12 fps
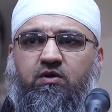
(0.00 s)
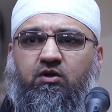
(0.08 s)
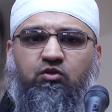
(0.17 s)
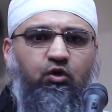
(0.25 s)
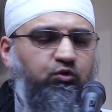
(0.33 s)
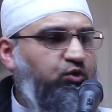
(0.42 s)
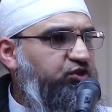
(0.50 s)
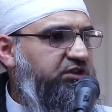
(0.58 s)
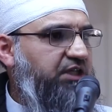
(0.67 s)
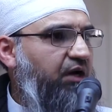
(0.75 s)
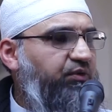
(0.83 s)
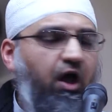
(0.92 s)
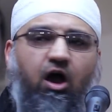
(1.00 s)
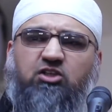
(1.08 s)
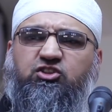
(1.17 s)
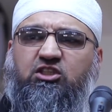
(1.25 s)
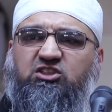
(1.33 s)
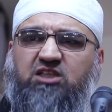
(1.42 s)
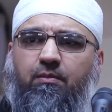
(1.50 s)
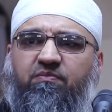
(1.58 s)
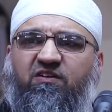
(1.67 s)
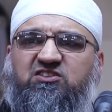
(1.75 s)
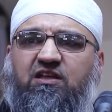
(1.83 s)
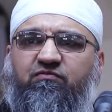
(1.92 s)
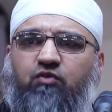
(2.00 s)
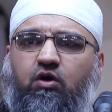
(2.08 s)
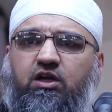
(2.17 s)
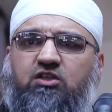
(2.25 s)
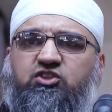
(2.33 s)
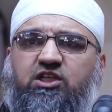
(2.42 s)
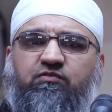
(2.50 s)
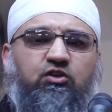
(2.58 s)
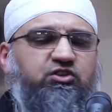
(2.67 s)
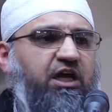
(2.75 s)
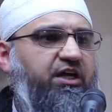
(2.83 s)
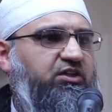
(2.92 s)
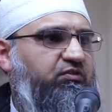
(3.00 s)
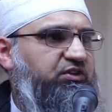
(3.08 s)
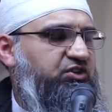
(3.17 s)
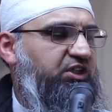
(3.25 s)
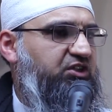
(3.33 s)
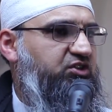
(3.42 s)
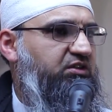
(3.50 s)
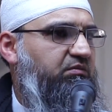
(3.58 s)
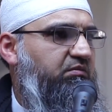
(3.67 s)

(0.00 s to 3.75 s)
not to sound harsh, that some of us have not achieved those characteristics.